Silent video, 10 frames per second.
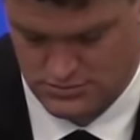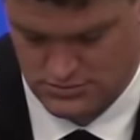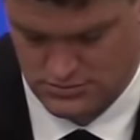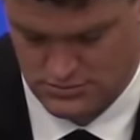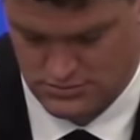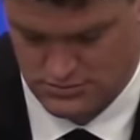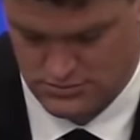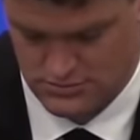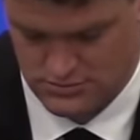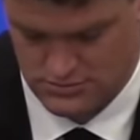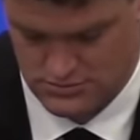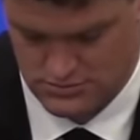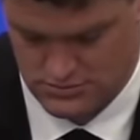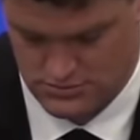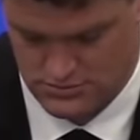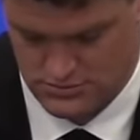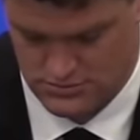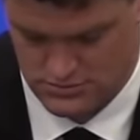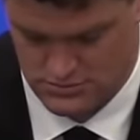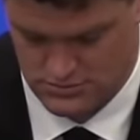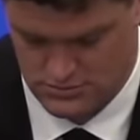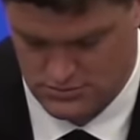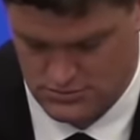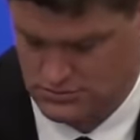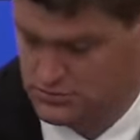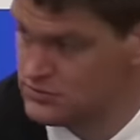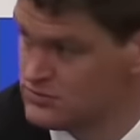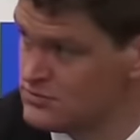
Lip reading: The person shown says nothing.